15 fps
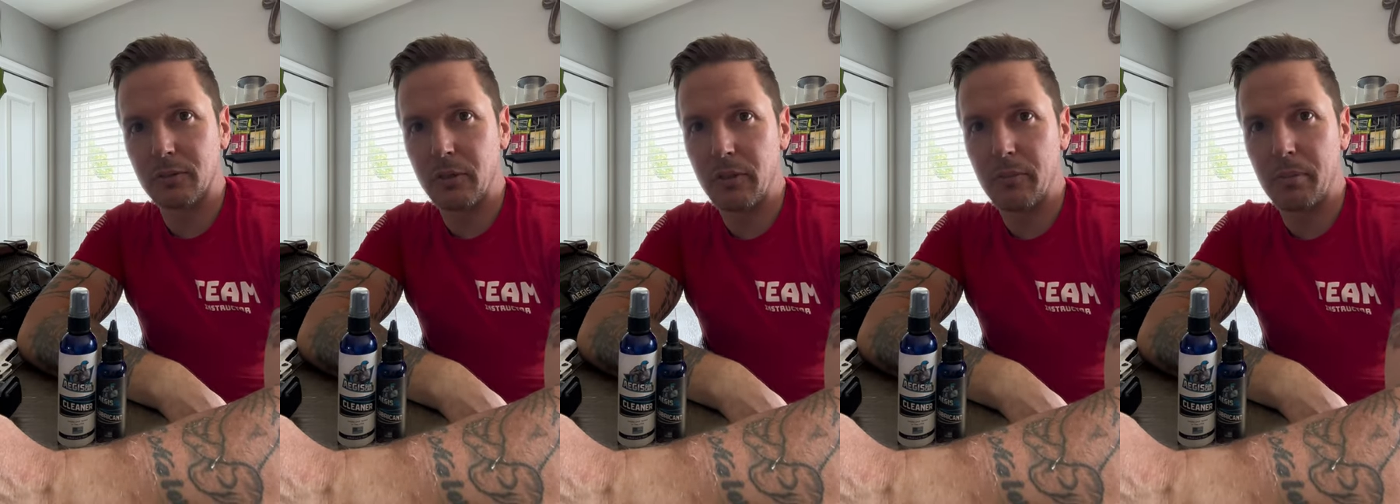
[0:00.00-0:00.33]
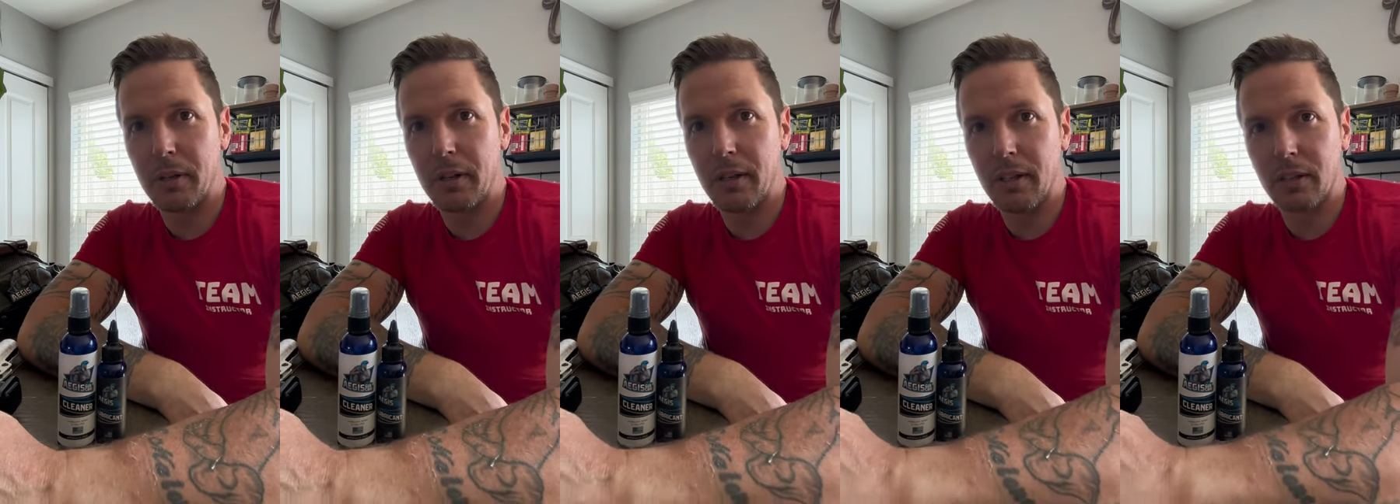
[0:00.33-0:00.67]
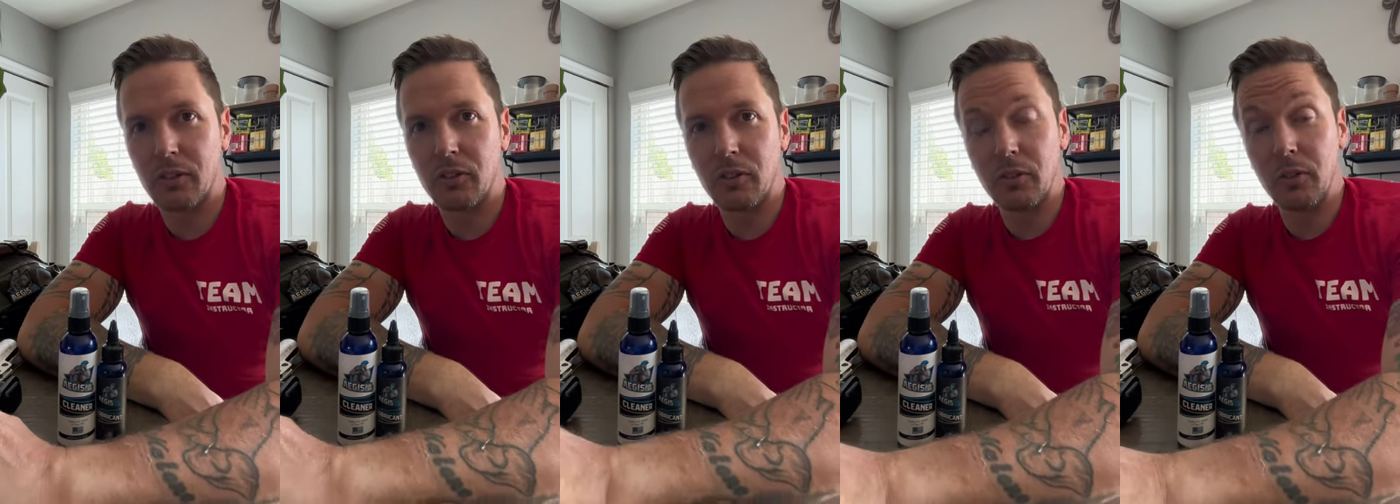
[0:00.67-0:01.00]
we've been
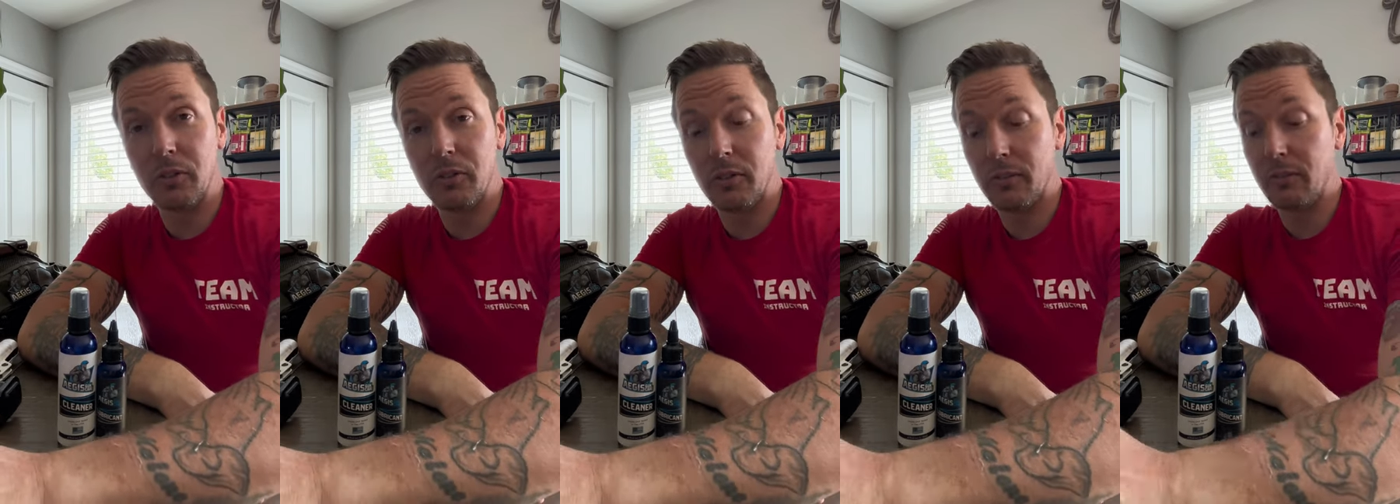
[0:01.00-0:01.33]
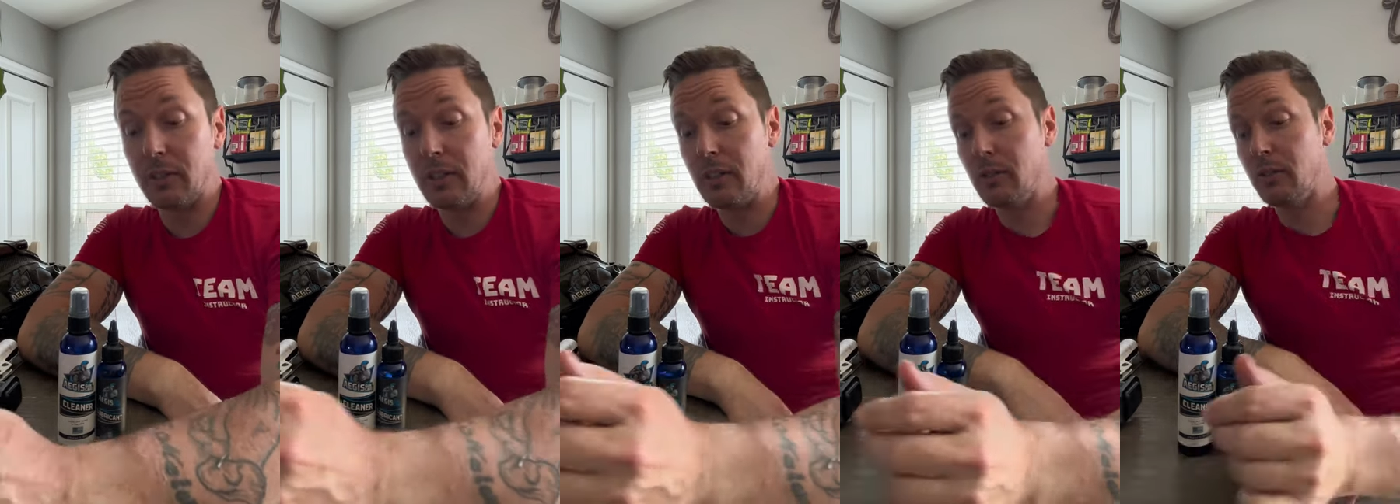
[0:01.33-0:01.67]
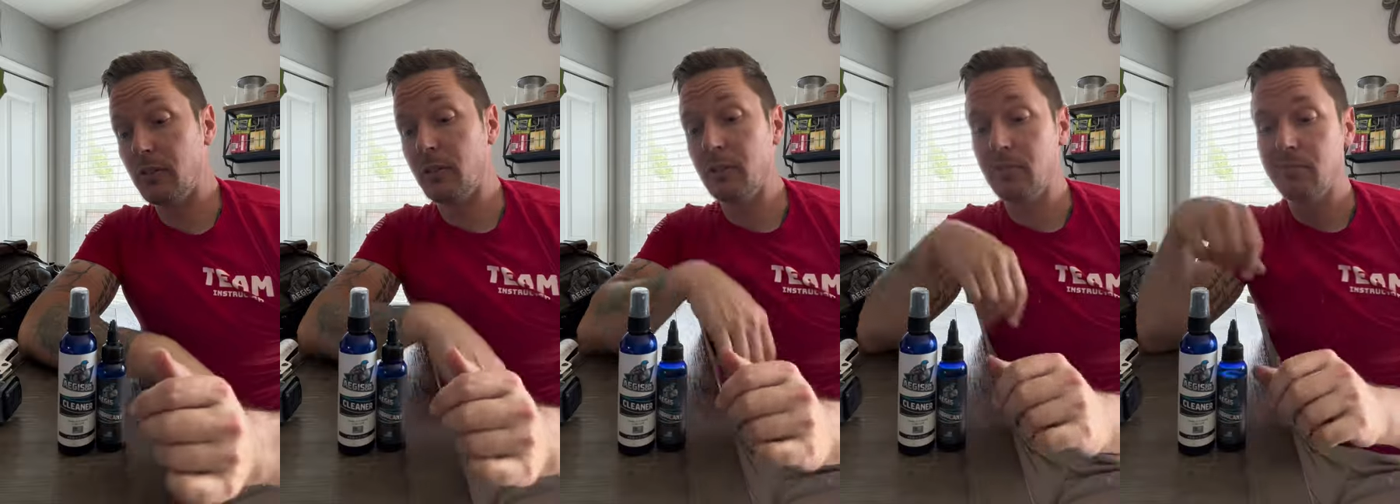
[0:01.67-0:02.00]
exclusively
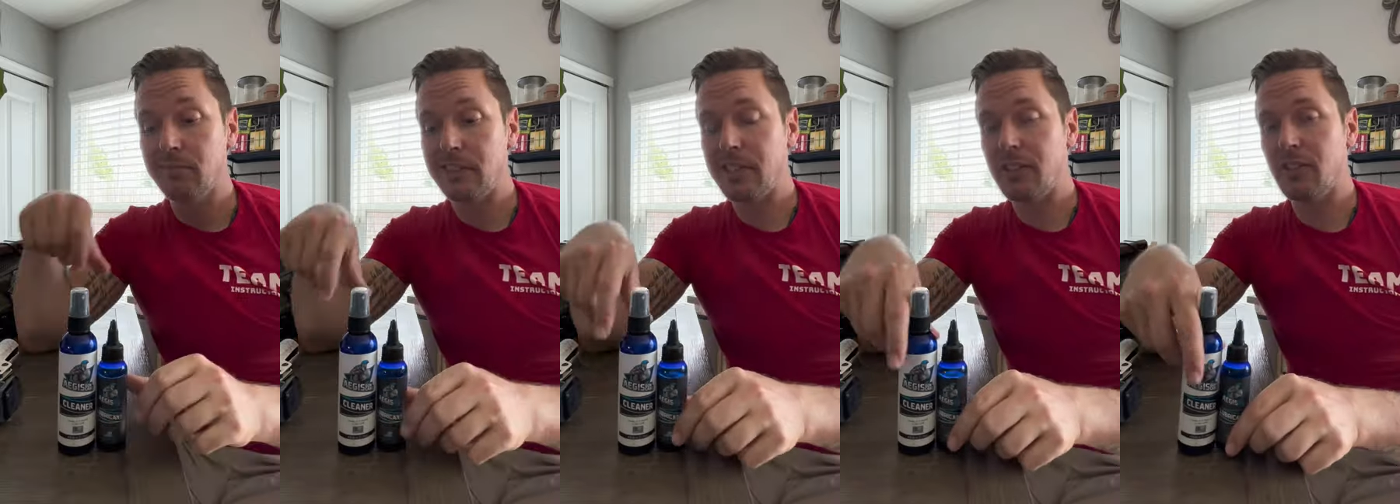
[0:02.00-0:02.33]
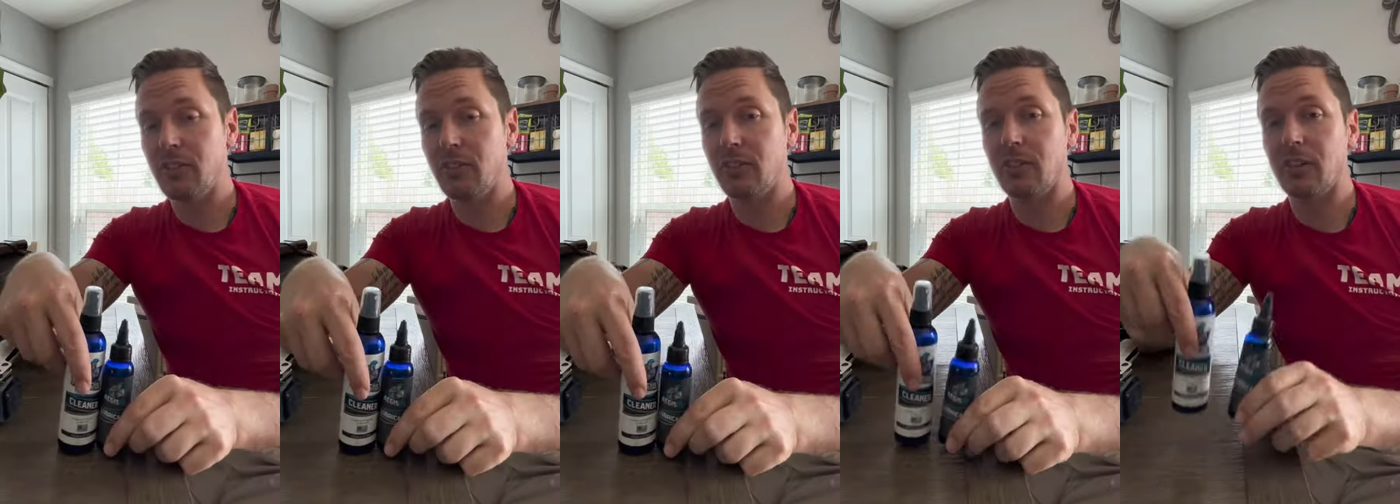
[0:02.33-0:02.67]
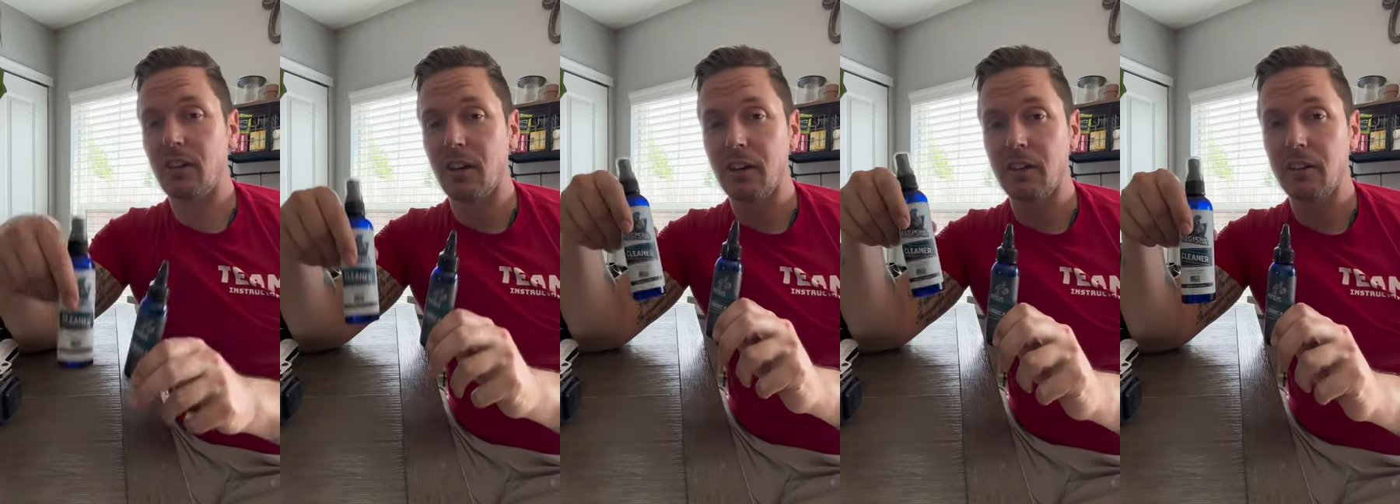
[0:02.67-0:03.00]
using Aegis
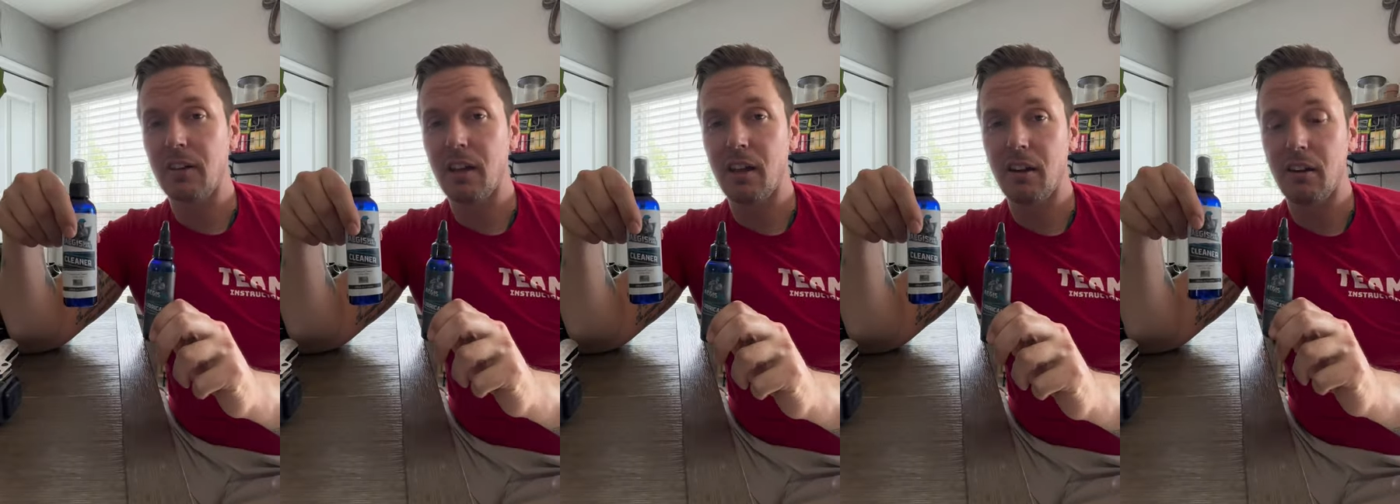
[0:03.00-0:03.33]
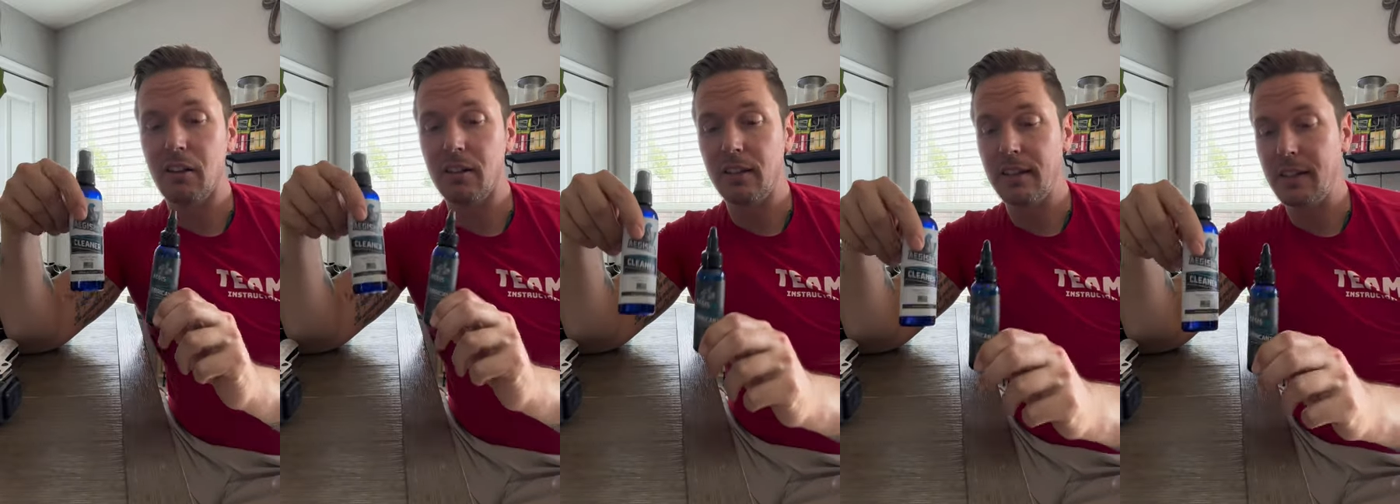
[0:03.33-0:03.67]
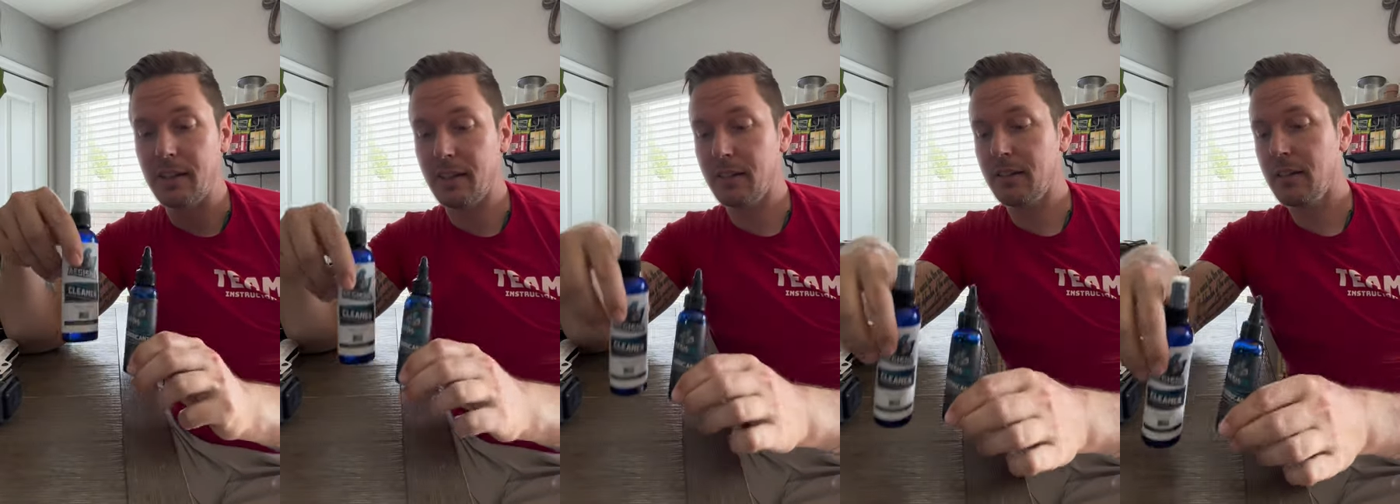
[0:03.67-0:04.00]
Gun Care
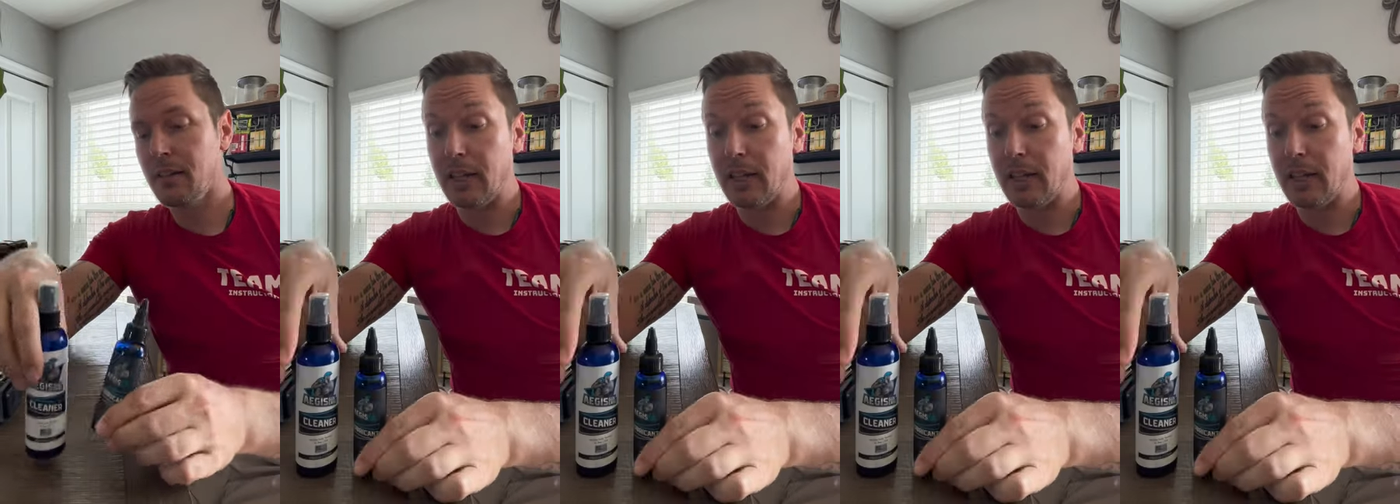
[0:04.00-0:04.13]
Cleaning